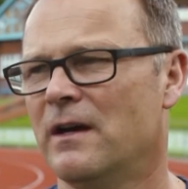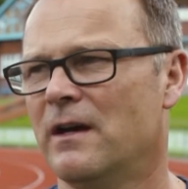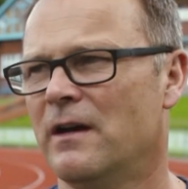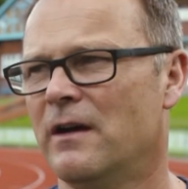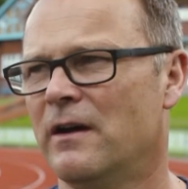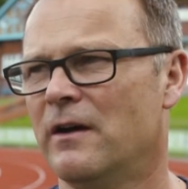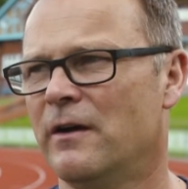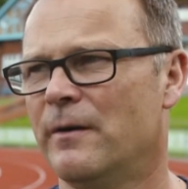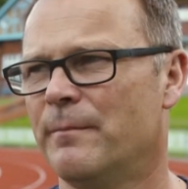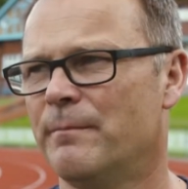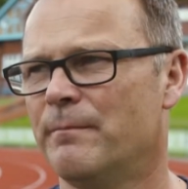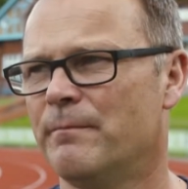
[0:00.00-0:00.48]

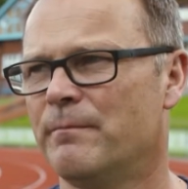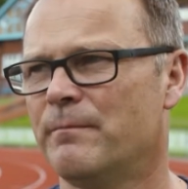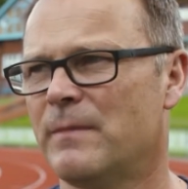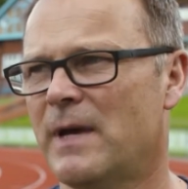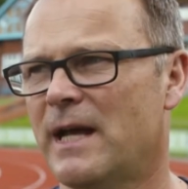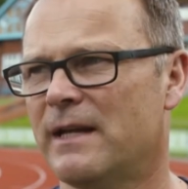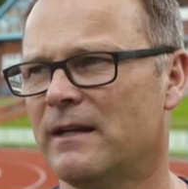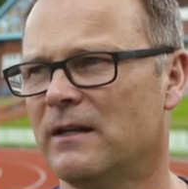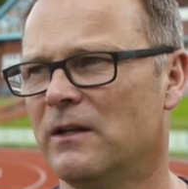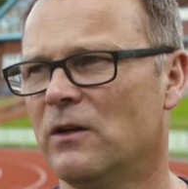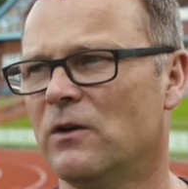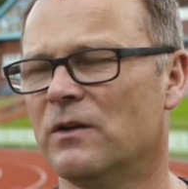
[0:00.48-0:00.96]
um,
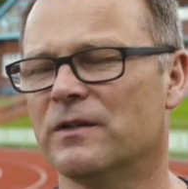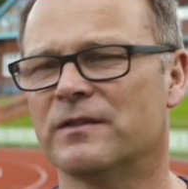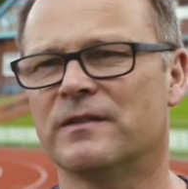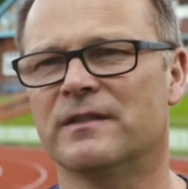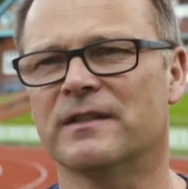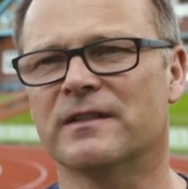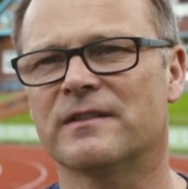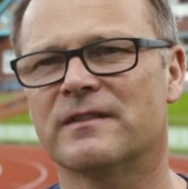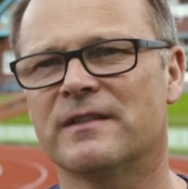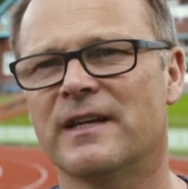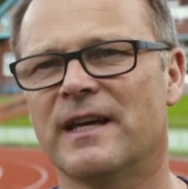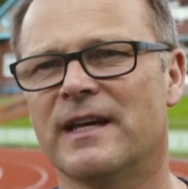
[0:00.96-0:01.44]
had a lot of
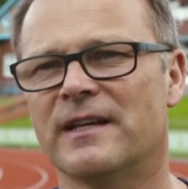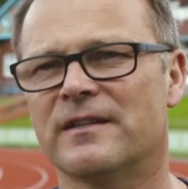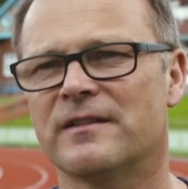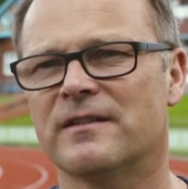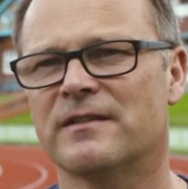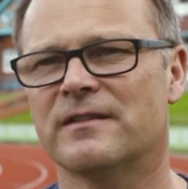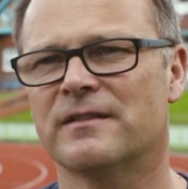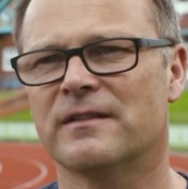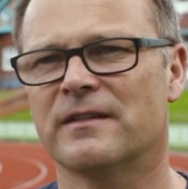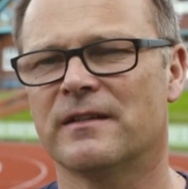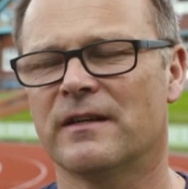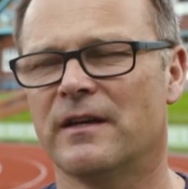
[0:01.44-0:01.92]

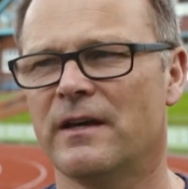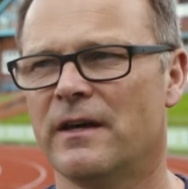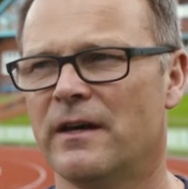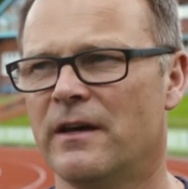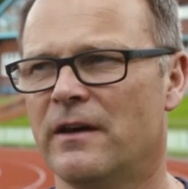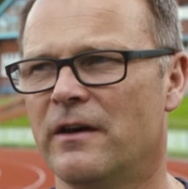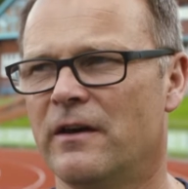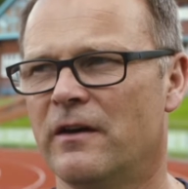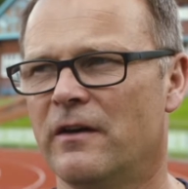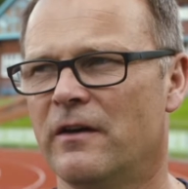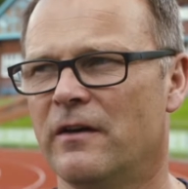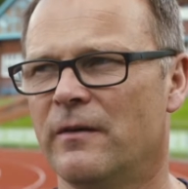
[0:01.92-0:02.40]
success
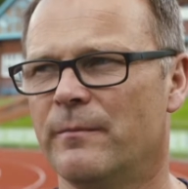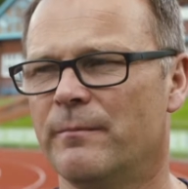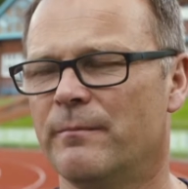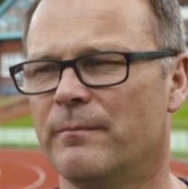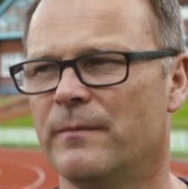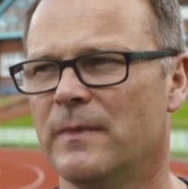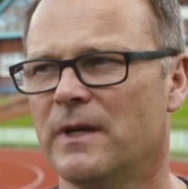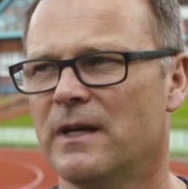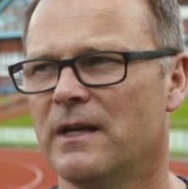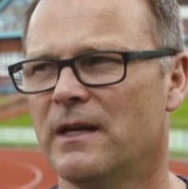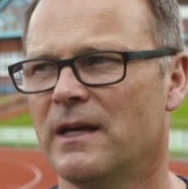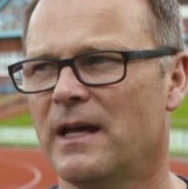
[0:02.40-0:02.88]
um,
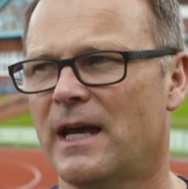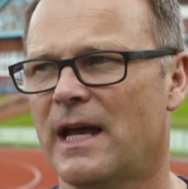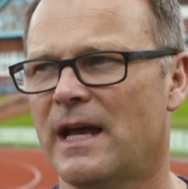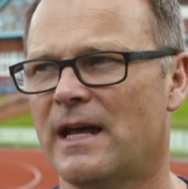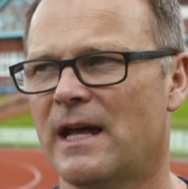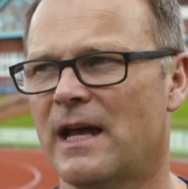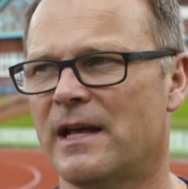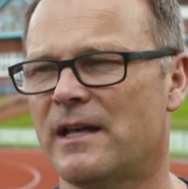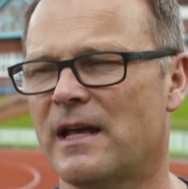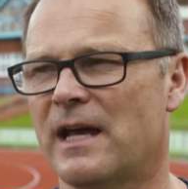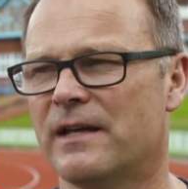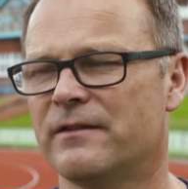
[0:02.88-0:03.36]

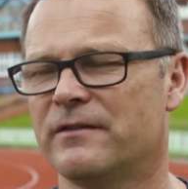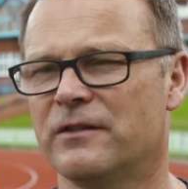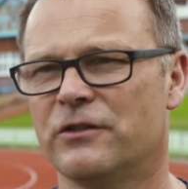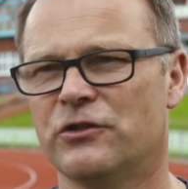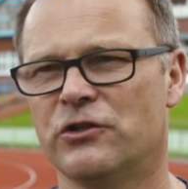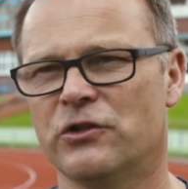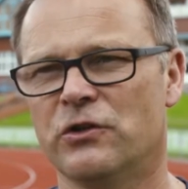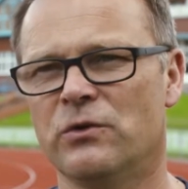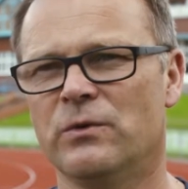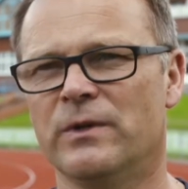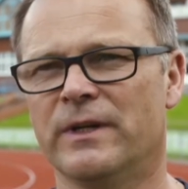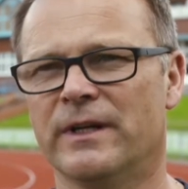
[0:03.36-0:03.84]
as a
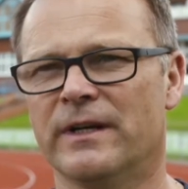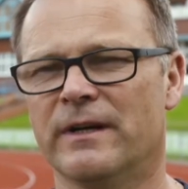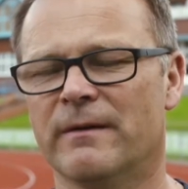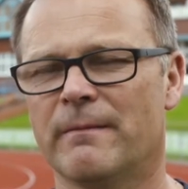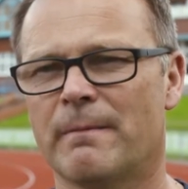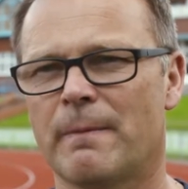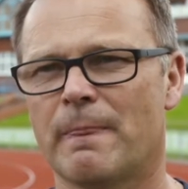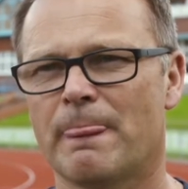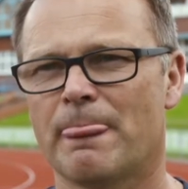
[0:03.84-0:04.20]
junior.